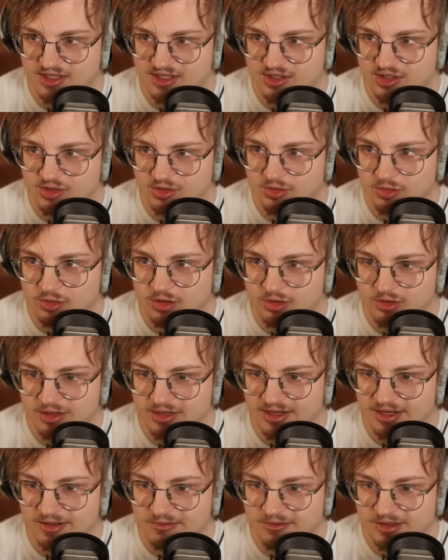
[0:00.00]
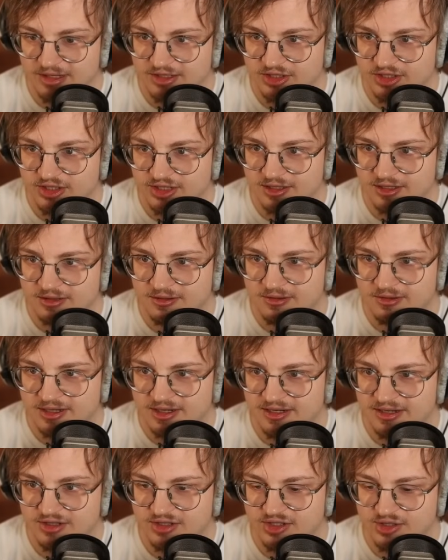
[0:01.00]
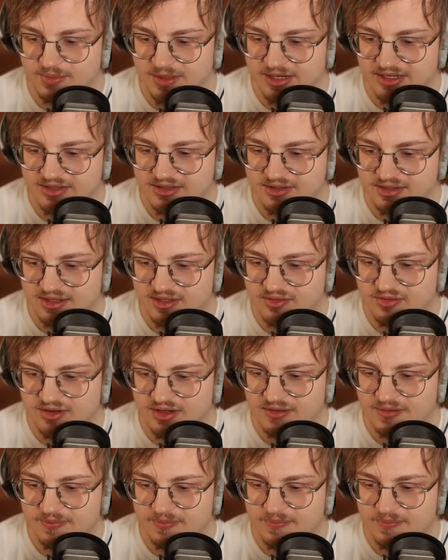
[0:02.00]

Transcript: into Hurricane range here. Okay, he just spikes. That's fine.